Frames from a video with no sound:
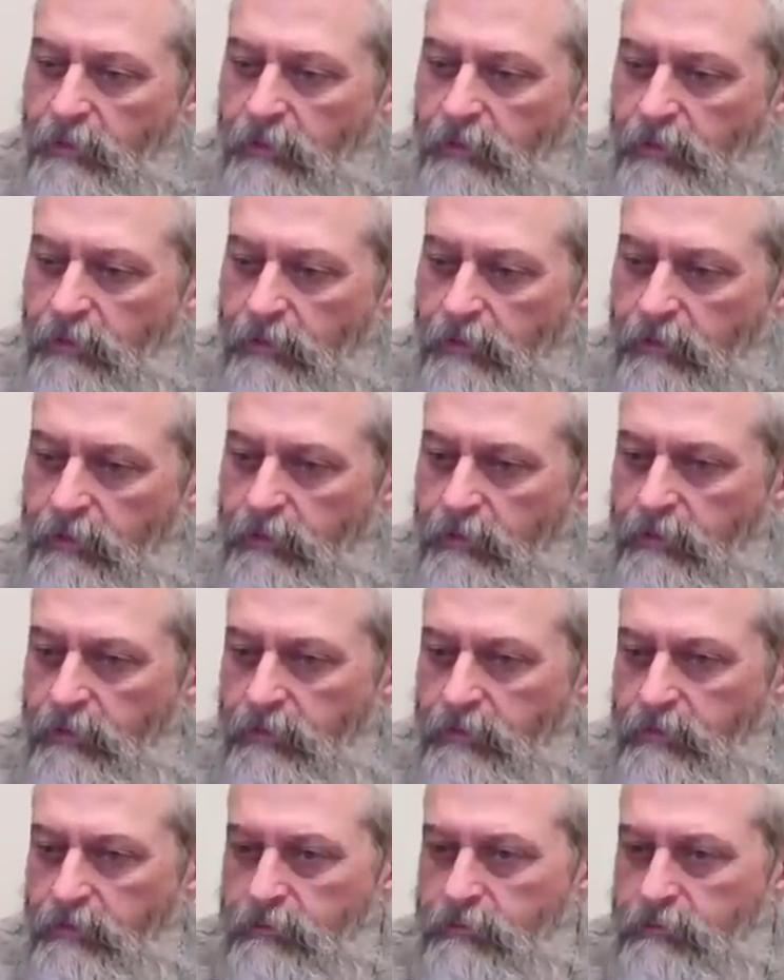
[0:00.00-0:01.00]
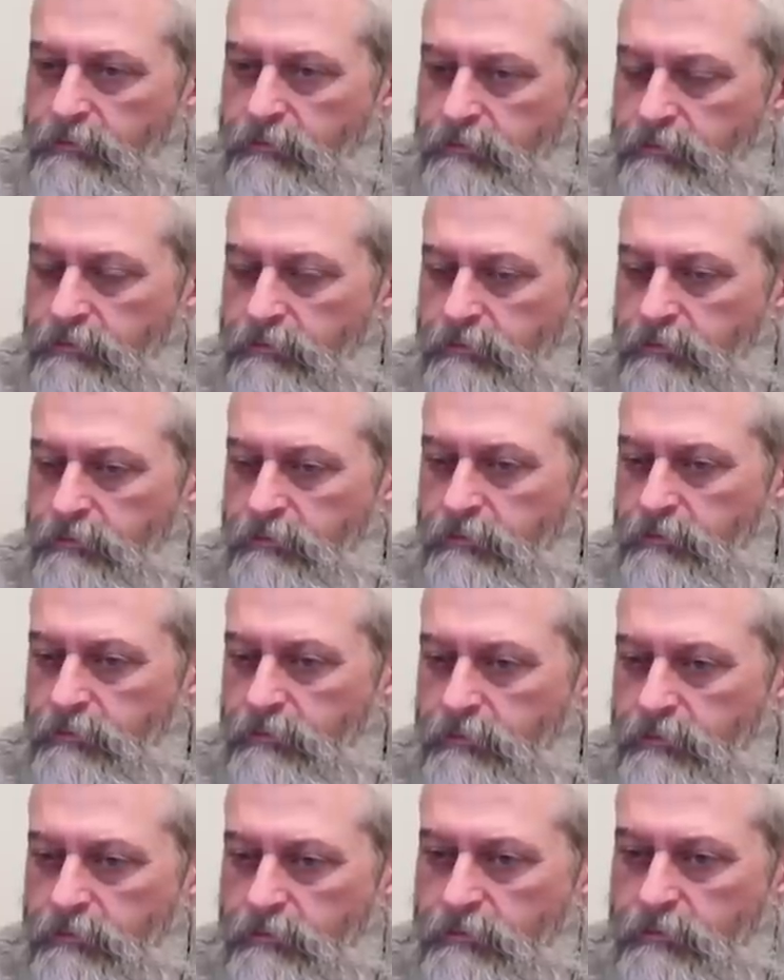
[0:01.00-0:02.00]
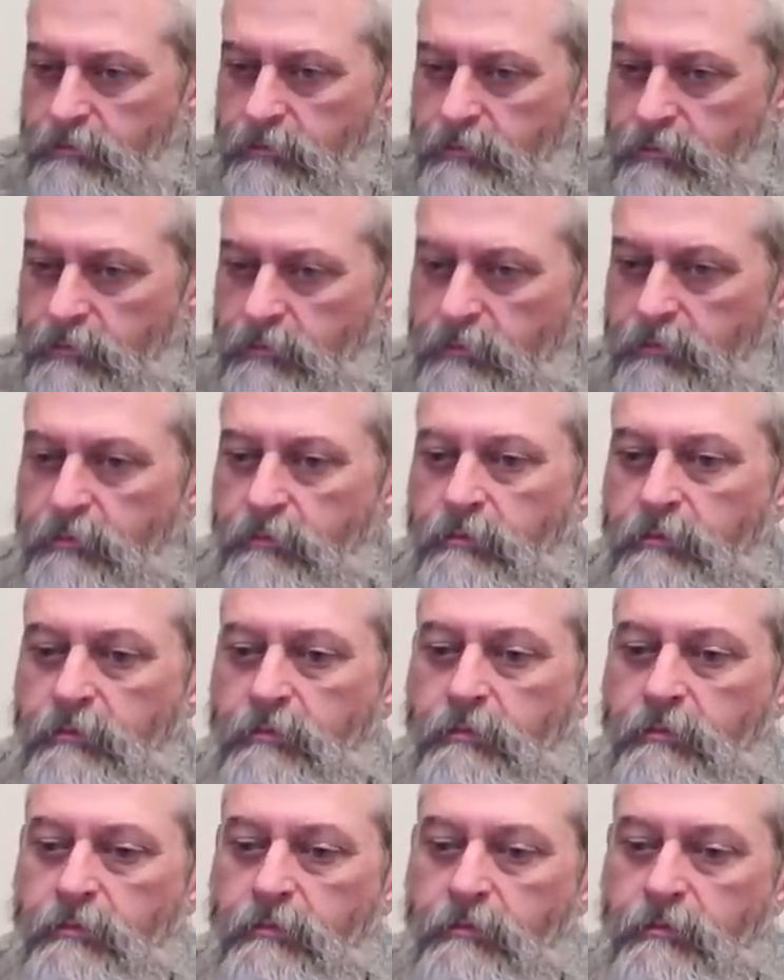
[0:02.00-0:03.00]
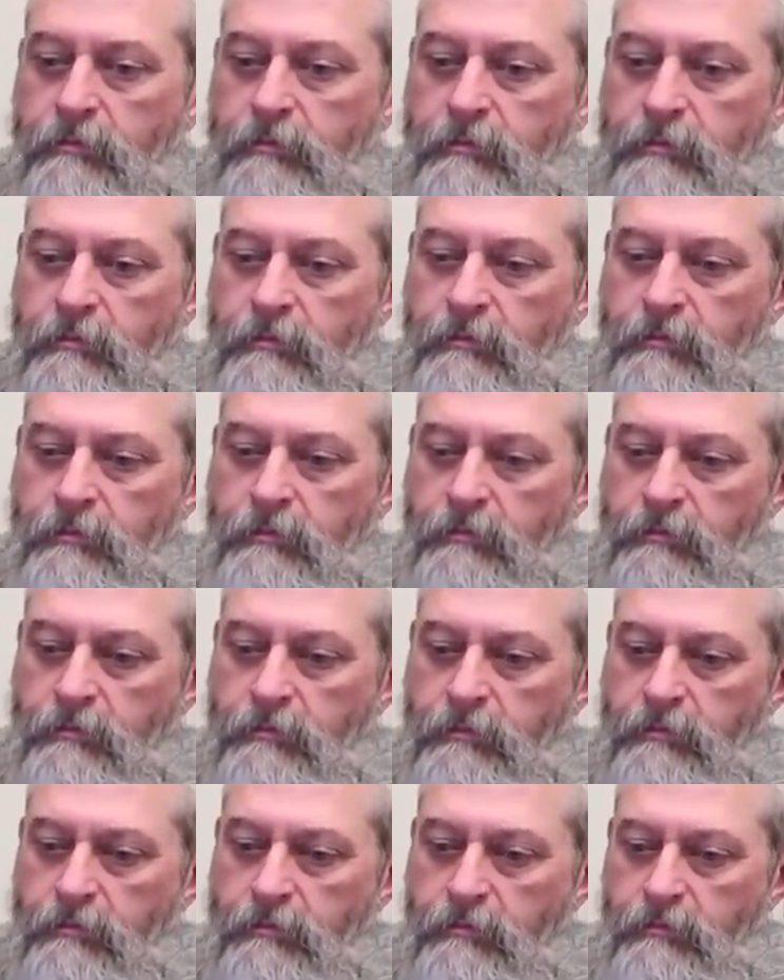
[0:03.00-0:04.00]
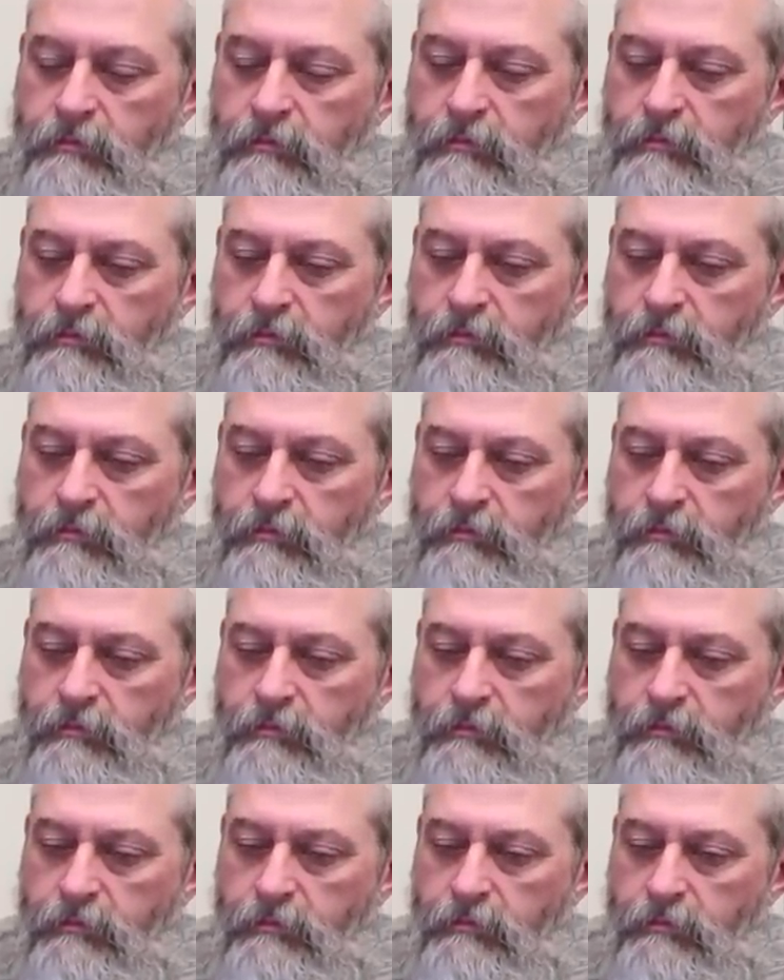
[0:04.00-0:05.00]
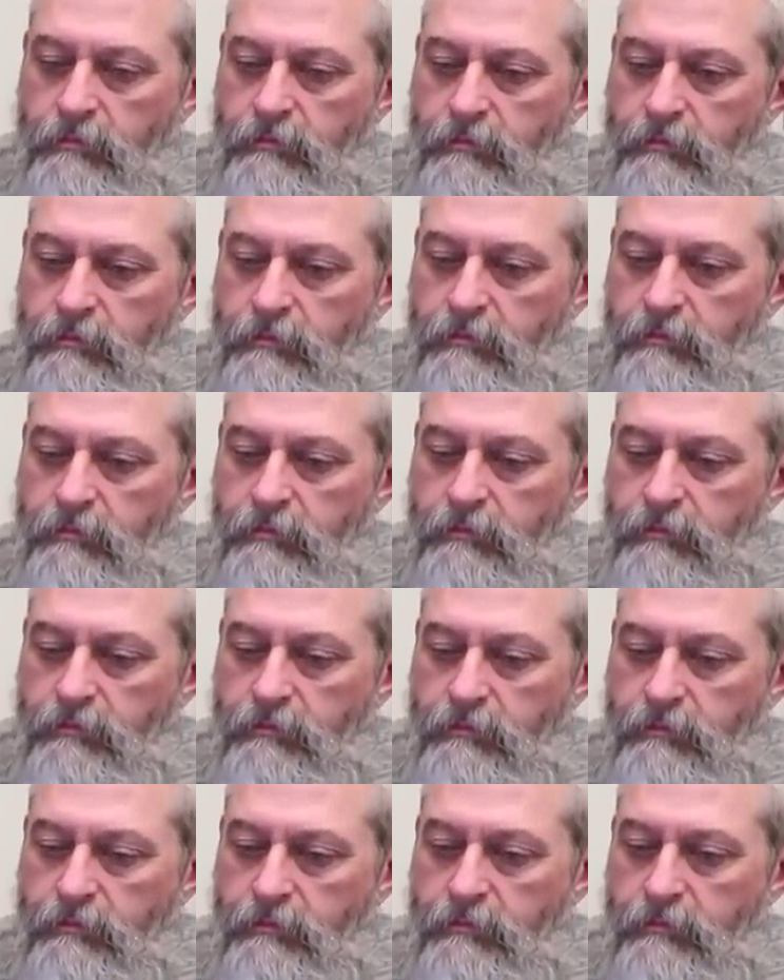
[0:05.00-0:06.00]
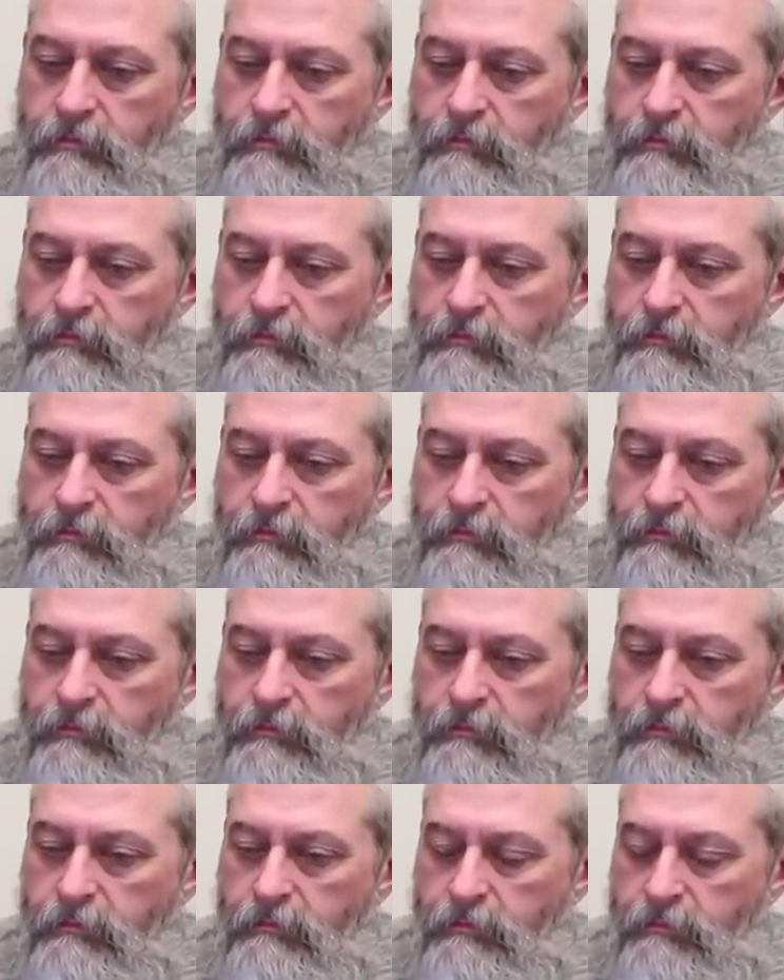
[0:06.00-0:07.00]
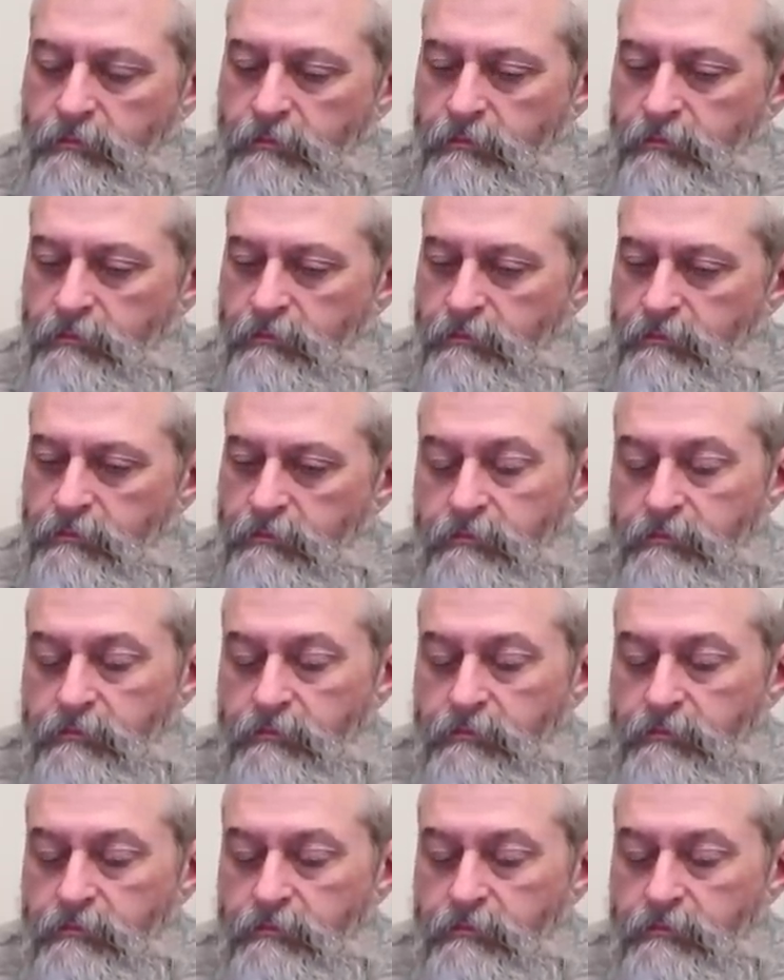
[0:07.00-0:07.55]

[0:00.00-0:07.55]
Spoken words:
The person shown says nothing.